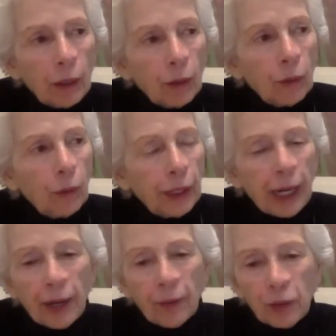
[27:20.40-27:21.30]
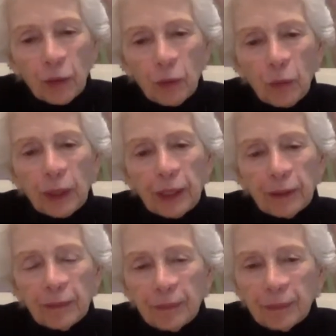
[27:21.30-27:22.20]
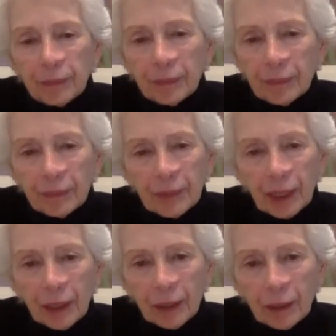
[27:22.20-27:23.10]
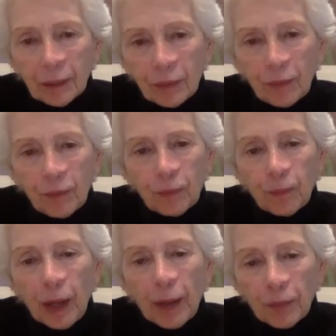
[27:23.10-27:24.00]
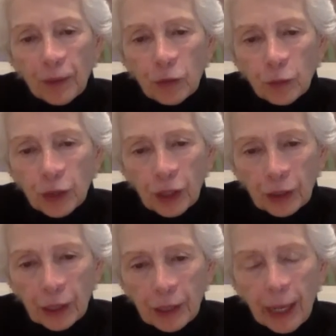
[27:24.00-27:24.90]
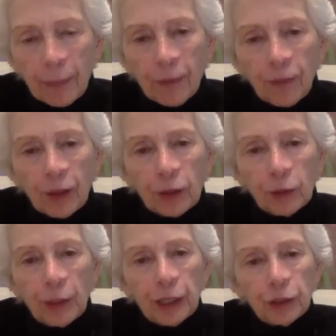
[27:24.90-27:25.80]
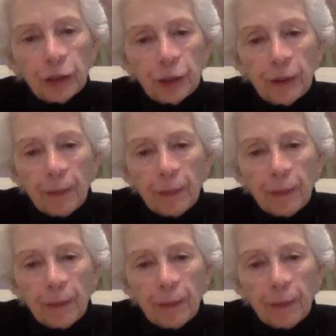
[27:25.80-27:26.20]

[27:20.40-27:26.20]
Irwin Avenue, when it, uh, after this was at the time of integration.